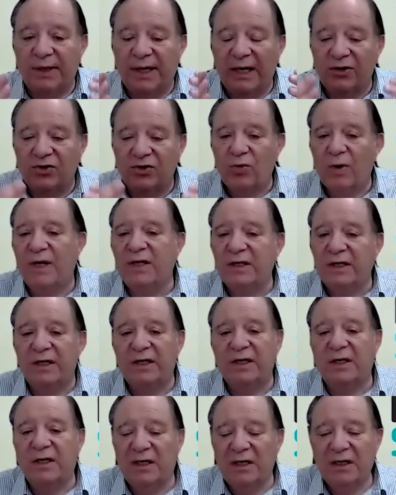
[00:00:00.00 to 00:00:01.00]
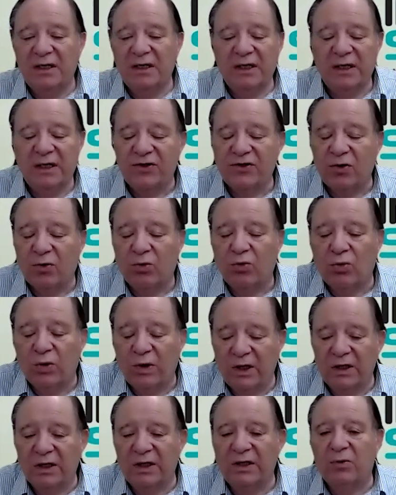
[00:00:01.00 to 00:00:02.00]
And trending is a
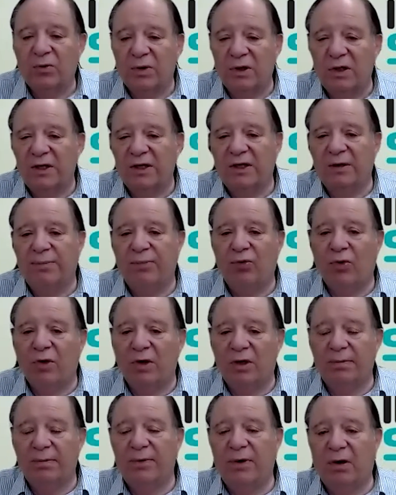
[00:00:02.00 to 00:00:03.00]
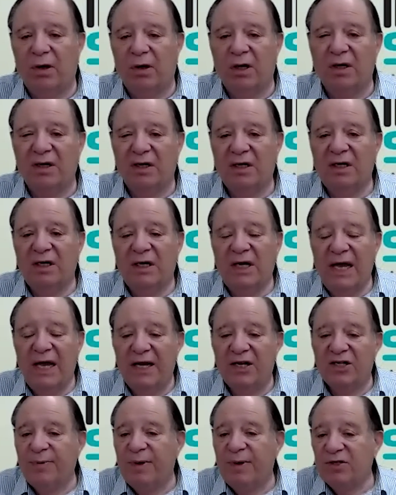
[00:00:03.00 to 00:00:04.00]
really, really important part, and
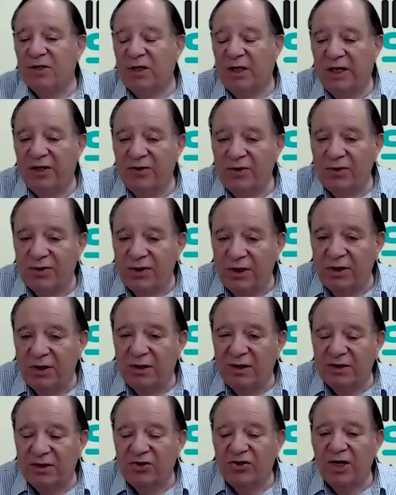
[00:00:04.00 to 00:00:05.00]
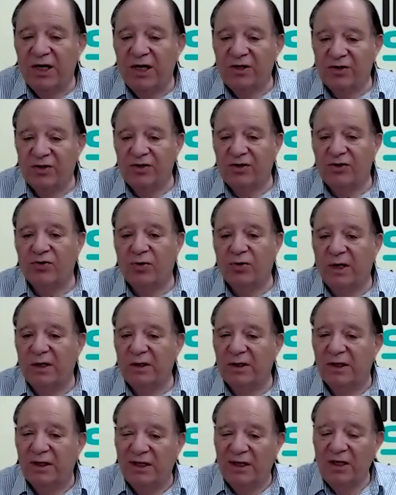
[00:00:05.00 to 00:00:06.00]
especially as you see changes in
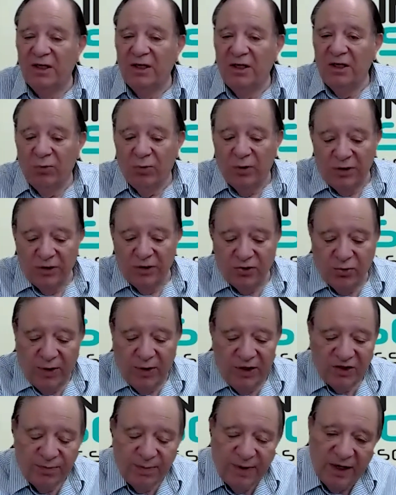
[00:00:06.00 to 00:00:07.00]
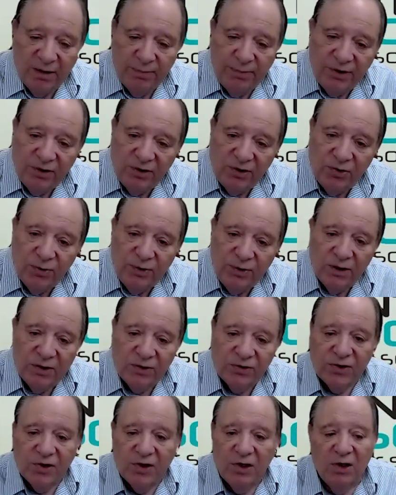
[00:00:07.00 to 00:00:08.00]
trending, what the trends might have been 2
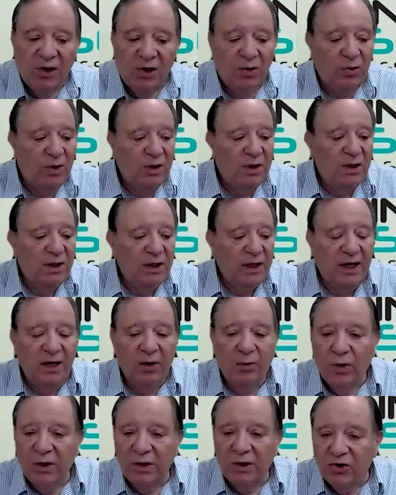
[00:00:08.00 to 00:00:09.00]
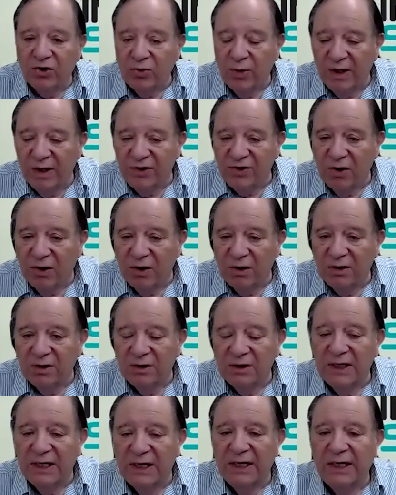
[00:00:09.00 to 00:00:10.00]
years ago and what the trends are
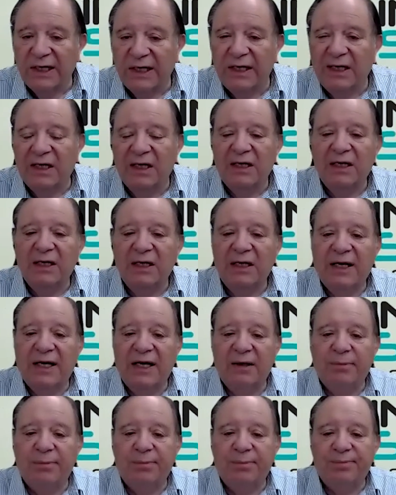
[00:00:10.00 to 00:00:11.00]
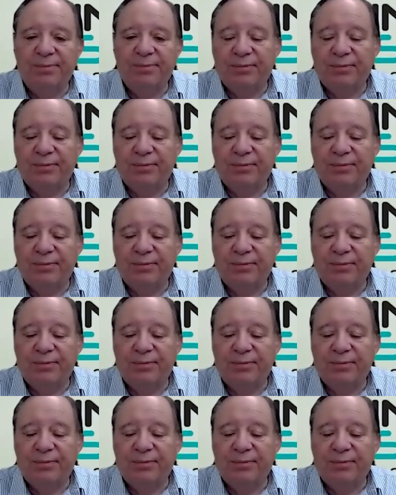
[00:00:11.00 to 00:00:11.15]
today, and